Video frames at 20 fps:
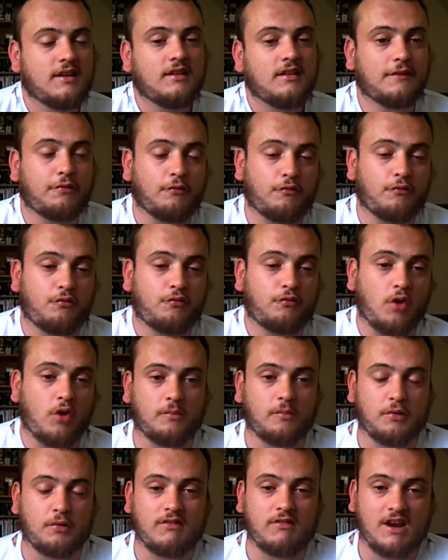Different forms
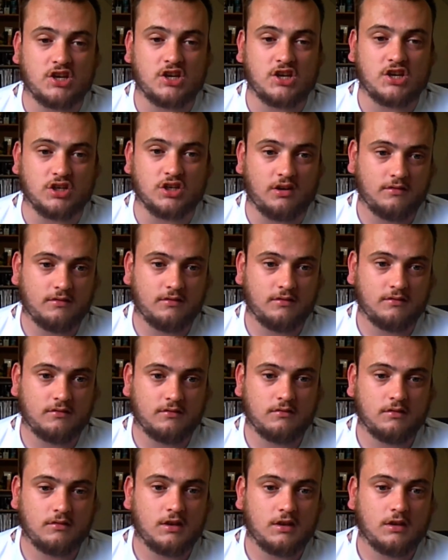of progression
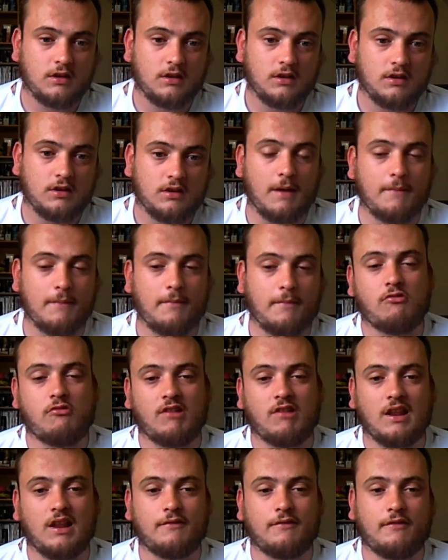might be more
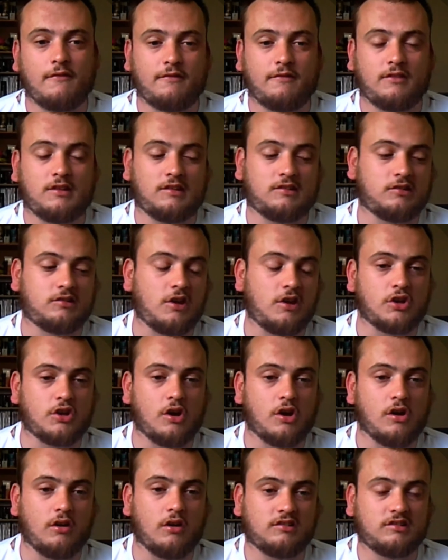relevant to certain
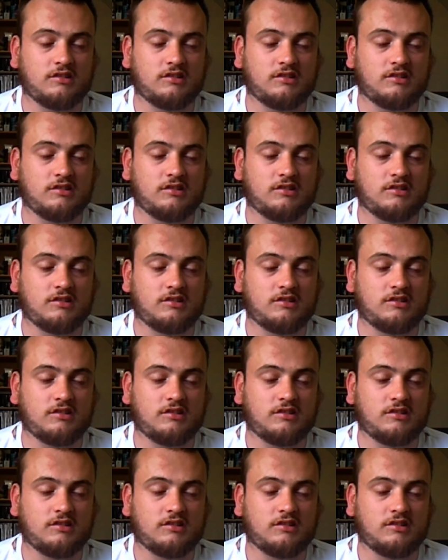goals.